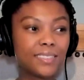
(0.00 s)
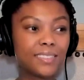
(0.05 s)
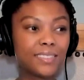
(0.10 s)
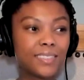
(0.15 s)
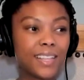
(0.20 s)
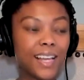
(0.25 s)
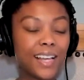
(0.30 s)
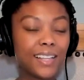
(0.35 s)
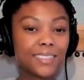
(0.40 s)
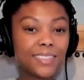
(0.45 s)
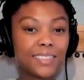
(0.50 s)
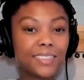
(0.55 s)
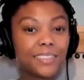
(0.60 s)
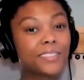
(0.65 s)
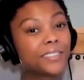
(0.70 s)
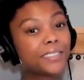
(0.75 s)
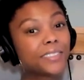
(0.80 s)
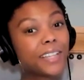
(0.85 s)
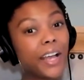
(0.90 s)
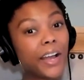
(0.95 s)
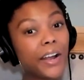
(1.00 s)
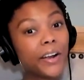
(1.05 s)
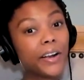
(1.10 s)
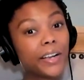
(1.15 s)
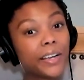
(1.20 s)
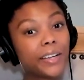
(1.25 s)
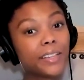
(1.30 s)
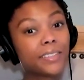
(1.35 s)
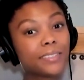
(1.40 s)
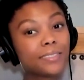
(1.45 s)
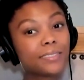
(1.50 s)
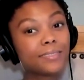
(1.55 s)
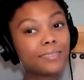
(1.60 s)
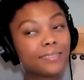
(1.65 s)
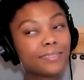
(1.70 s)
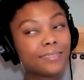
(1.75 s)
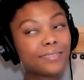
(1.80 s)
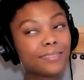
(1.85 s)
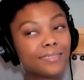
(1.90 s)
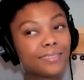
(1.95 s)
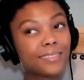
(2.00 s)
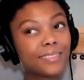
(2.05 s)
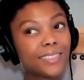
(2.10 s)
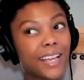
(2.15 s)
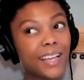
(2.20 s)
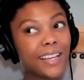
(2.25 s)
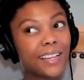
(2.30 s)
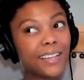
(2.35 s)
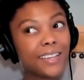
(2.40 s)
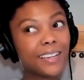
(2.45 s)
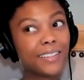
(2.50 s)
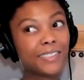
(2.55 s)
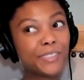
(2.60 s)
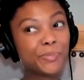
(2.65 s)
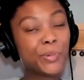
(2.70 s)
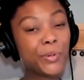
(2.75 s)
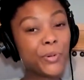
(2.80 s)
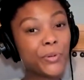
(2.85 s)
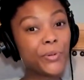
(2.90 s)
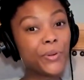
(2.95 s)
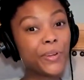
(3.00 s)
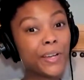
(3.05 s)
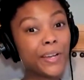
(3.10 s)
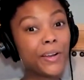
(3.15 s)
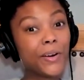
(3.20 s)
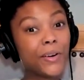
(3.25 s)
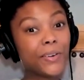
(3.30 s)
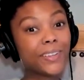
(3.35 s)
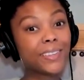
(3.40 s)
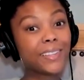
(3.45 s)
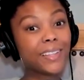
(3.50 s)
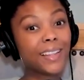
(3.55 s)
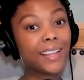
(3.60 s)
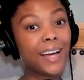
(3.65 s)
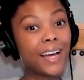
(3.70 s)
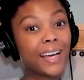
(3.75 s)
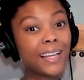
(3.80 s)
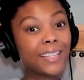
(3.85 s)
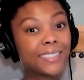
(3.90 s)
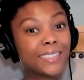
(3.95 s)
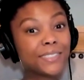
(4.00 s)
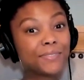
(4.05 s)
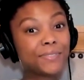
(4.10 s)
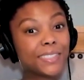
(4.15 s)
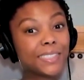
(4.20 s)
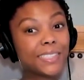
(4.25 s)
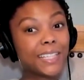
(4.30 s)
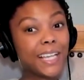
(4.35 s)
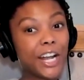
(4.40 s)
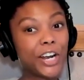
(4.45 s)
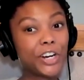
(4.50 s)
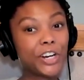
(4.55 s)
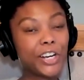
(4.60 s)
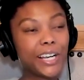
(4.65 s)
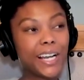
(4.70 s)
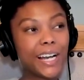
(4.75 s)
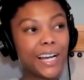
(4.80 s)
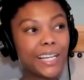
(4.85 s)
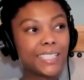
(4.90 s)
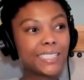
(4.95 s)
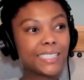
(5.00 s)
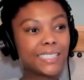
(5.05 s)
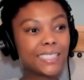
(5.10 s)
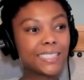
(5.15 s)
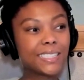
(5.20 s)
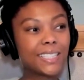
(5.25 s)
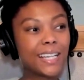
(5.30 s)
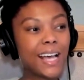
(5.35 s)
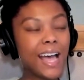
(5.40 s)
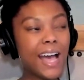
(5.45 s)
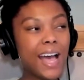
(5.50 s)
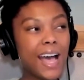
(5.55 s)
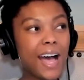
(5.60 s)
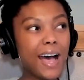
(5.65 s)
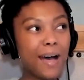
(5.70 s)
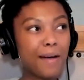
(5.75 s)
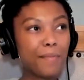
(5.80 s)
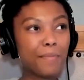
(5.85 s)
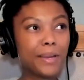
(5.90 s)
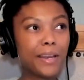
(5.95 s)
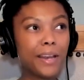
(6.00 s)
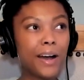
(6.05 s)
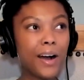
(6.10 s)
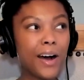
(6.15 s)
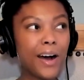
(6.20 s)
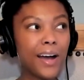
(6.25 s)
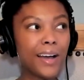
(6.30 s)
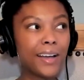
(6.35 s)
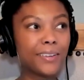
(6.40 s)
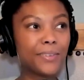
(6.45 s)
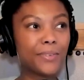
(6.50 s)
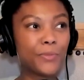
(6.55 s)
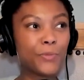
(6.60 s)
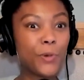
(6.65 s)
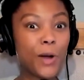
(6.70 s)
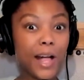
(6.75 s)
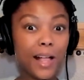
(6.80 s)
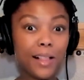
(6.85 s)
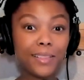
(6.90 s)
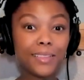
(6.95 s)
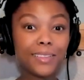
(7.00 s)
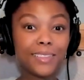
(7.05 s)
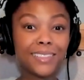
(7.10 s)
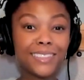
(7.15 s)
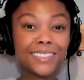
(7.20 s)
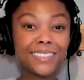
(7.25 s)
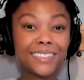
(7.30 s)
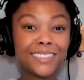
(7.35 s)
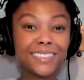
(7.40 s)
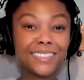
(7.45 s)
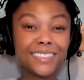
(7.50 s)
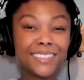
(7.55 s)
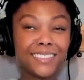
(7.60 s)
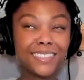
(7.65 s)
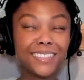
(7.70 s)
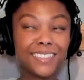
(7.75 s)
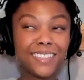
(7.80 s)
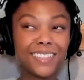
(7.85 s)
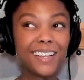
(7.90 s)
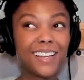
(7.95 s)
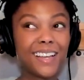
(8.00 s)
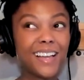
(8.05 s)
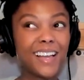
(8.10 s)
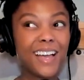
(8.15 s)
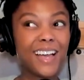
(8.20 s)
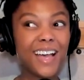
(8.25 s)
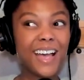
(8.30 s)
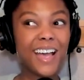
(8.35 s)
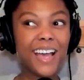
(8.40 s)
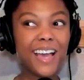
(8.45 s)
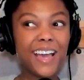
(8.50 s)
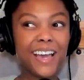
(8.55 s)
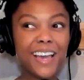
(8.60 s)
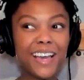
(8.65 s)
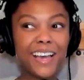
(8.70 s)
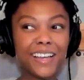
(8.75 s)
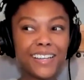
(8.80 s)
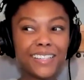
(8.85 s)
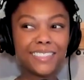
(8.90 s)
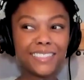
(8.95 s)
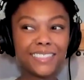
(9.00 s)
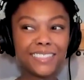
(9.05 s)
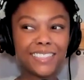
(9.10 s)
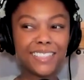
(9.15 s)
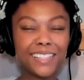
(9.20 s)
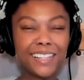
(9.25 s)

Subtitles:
that's a little scary. Like, it's bordering on the lines of scary, guys. I'm not well. And